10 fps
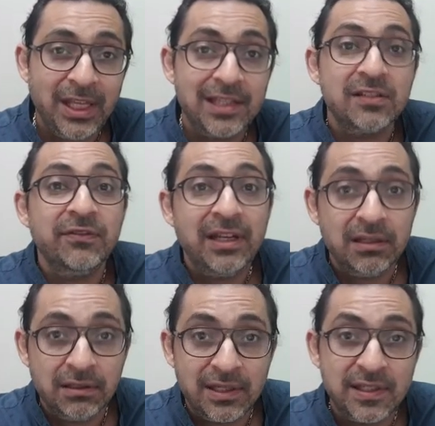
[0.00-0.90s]
as a
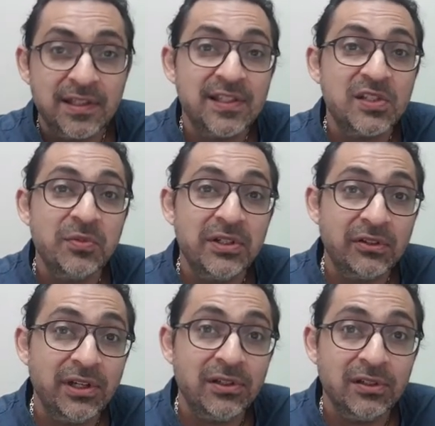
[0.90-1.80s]
vendor, as a system
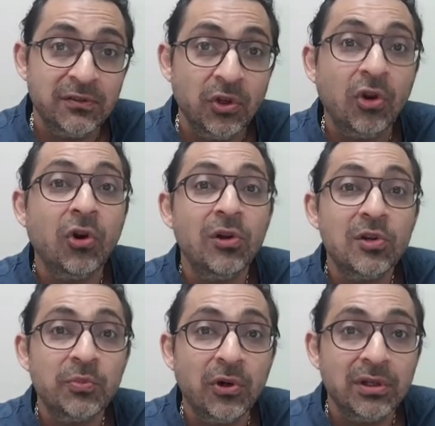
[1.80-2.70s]
integrator, if you're called
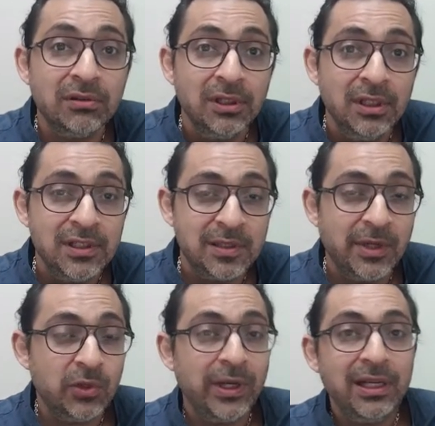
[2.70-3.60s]
upon, say
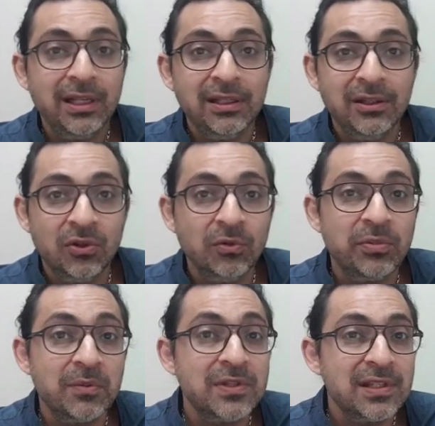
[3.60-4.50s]
by 20
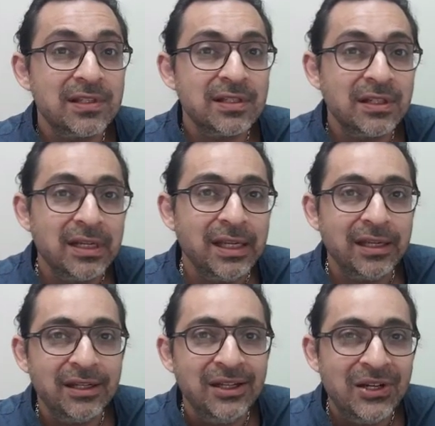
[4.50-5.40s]
premises in a day
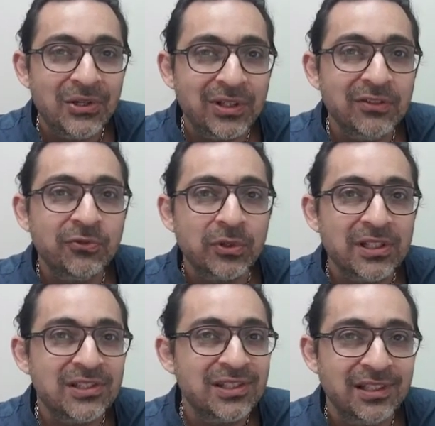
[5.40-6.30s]
to give
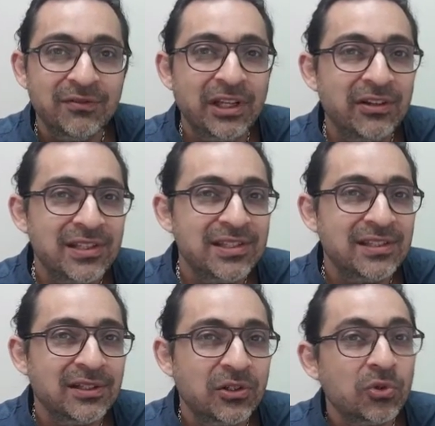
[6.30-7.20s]
footage in various
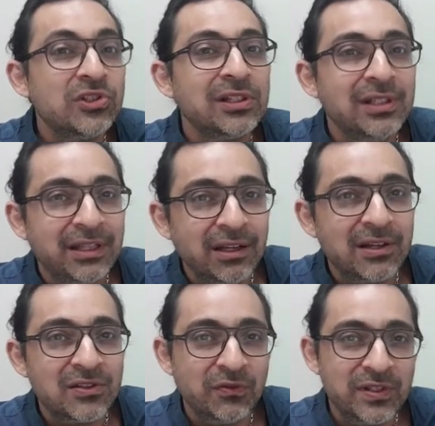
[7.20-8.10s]
crucial
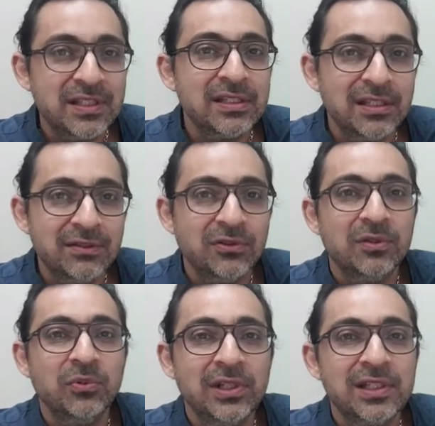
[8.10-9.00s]
areas of the city for the
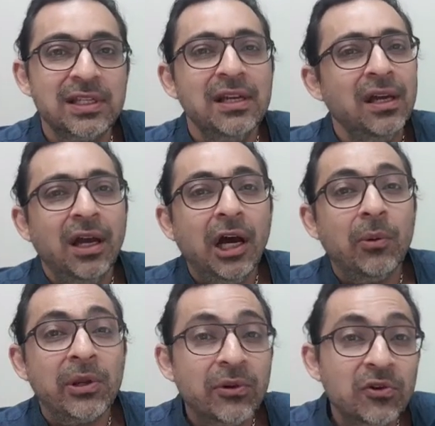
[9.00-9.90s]
police, how
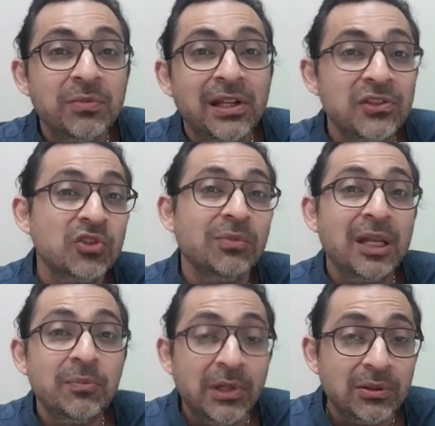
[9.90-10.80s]
are you going to manage your
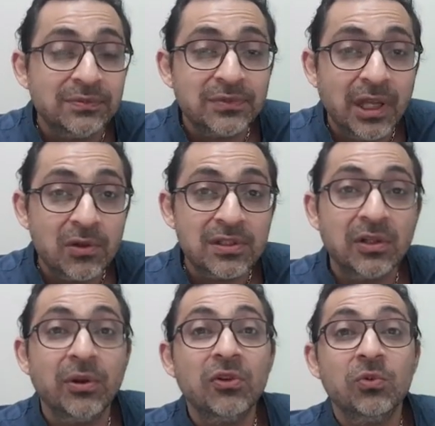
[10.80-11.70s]
manpower? How is
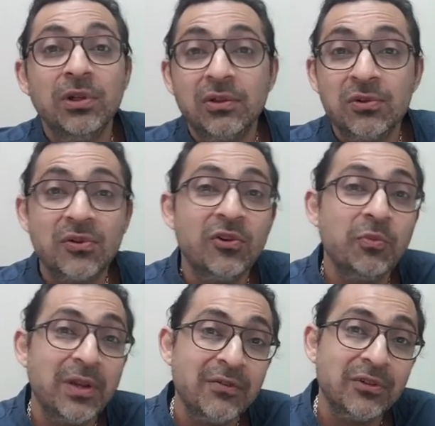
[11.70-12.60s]
that going to work? Who's going to
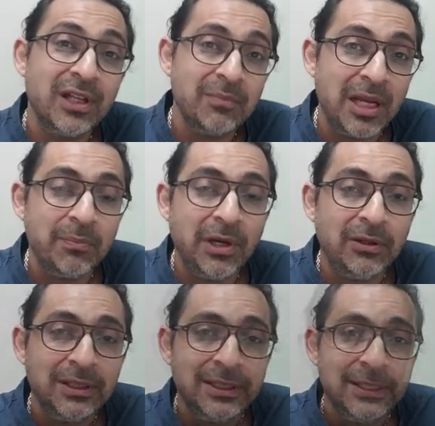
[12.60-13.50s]
pay for that manpower?
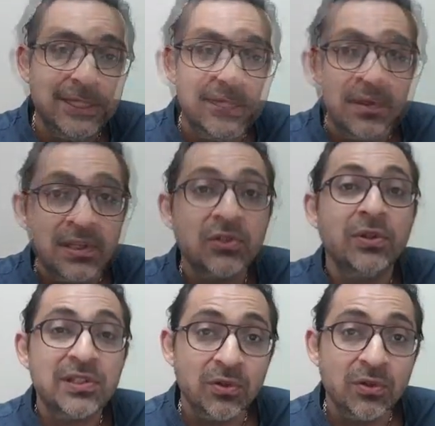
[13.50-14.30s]
So this